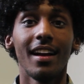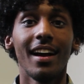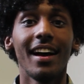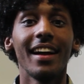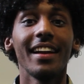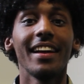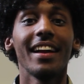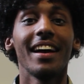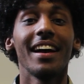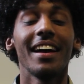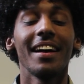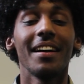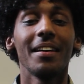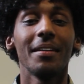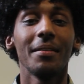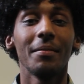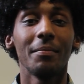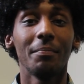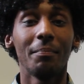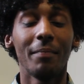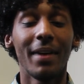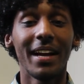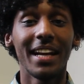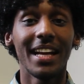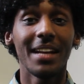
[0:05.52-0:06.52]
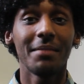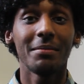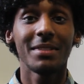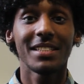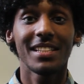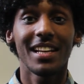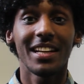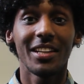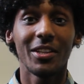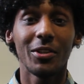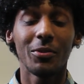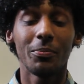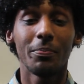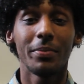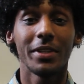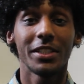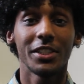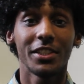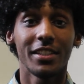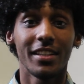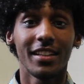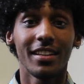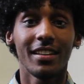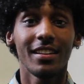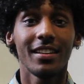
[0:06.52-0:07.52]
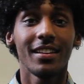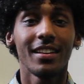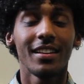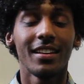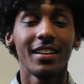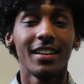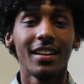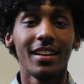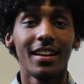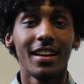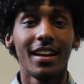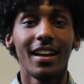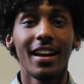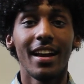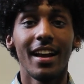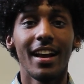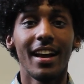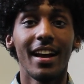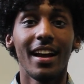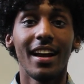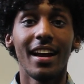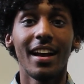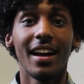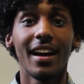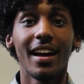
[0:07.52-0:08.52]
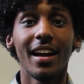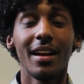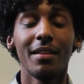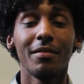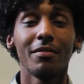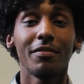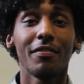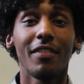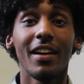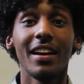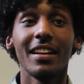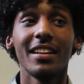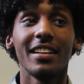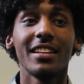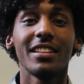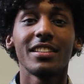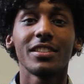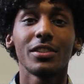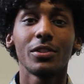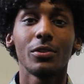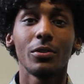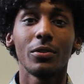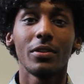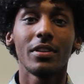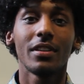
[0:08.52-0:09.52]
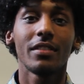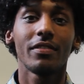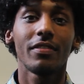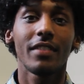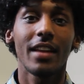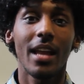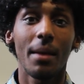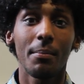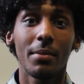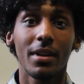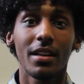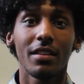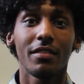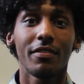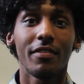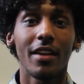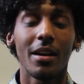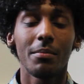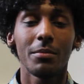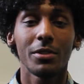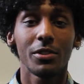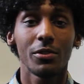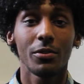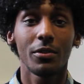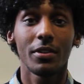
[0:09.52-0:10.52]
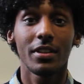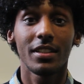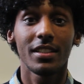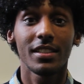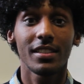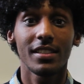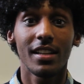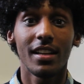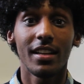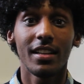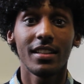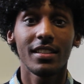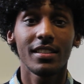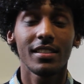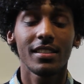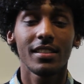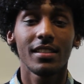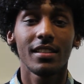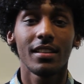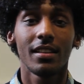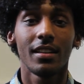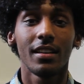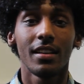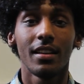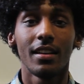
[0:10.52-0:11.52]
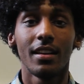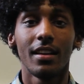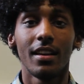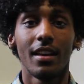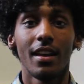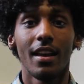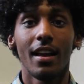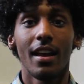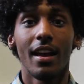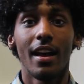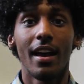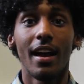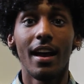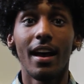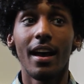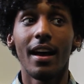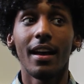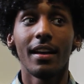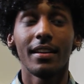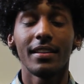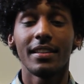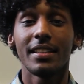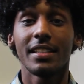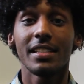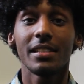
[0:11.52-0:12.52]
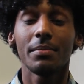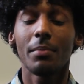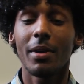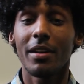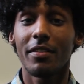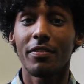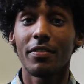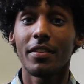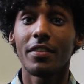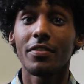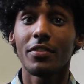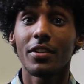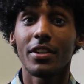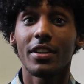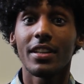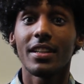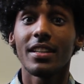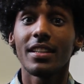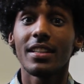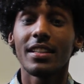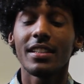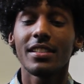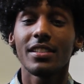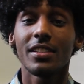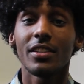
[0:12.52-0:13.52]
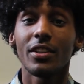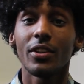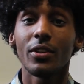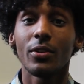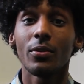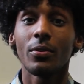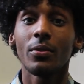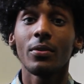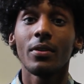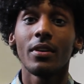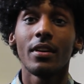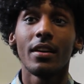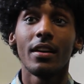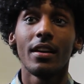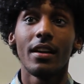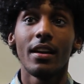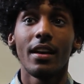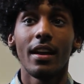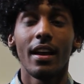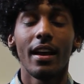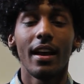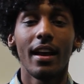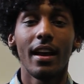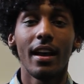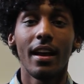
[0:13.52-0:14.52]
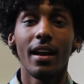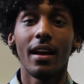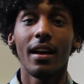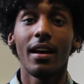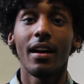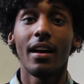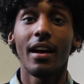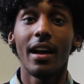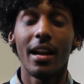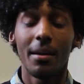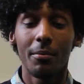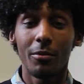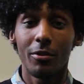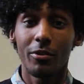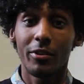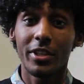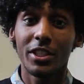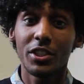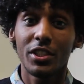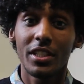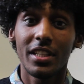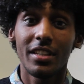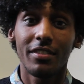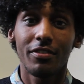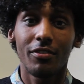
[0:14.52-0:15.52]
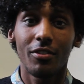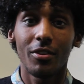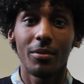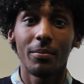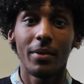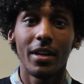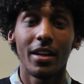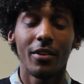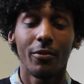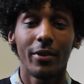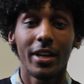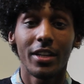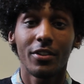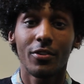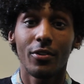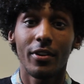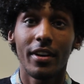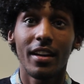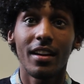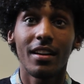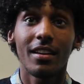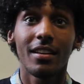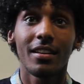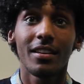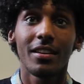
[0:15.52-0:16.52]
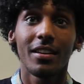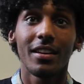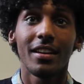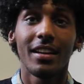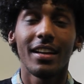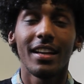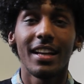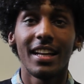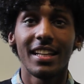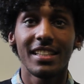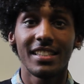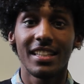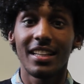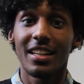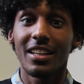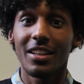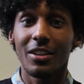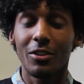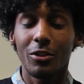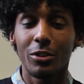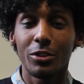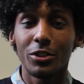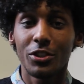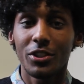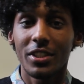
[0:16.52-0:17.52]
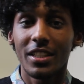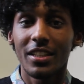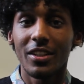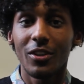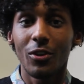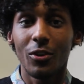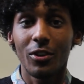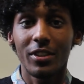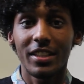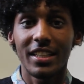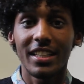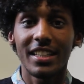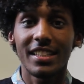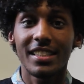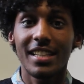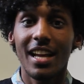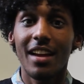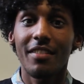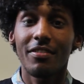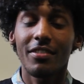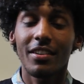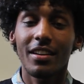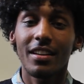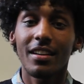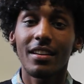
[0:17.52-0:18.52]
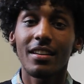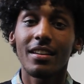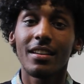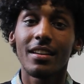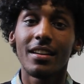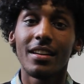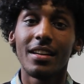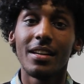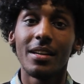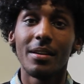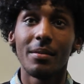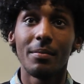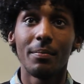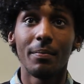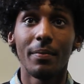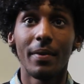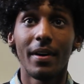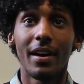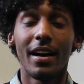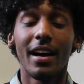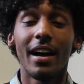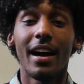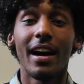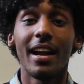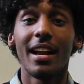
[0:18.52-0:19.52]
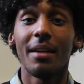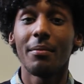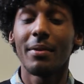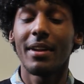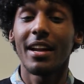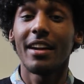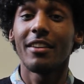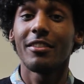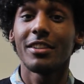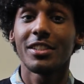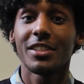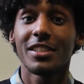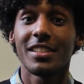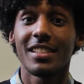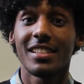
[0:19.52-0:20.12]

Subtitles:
Hi, my name is Ayub Bashir. I'm a final year student of Chemical and Pharmaceutical Science. This is my fifth year in DCU. I'm originally from Eritrea. It's a little country in Northeast Africa, but I am an Irish